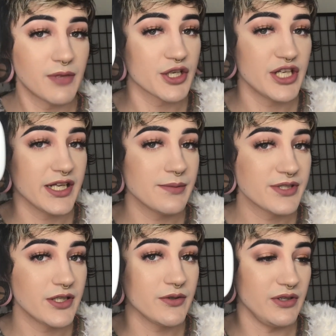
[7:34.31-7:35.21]
Marc Jacobs,
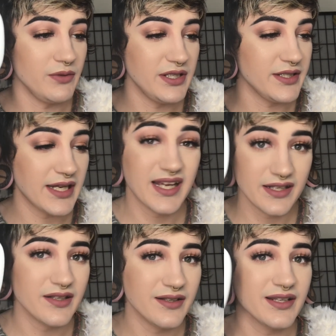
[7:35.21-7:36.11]
though, you need to get
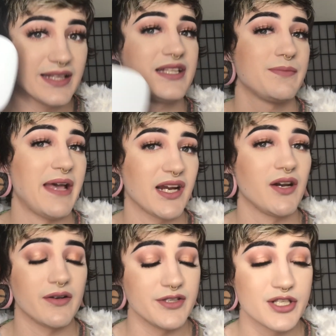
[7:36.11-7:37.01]
this back
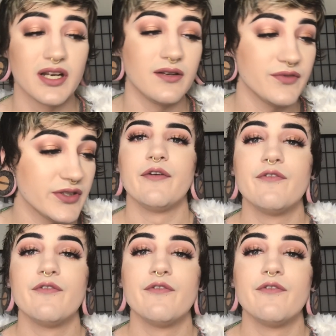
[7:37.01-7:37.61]
out on the shelves.